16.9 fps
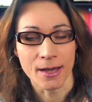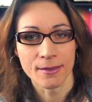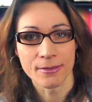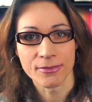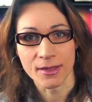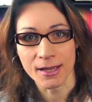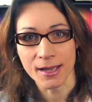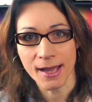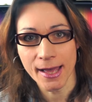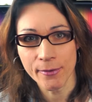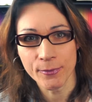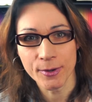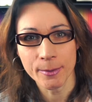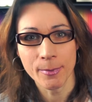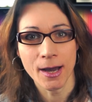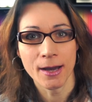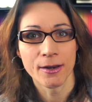I think
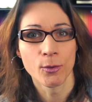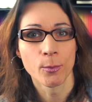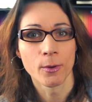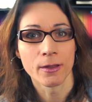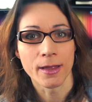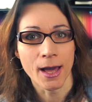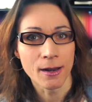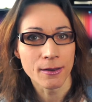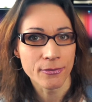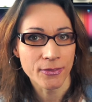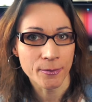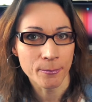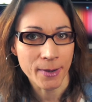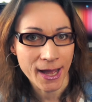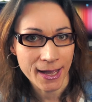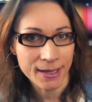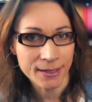everybody with a healthy
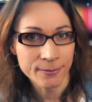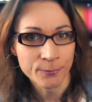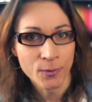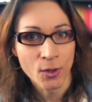brain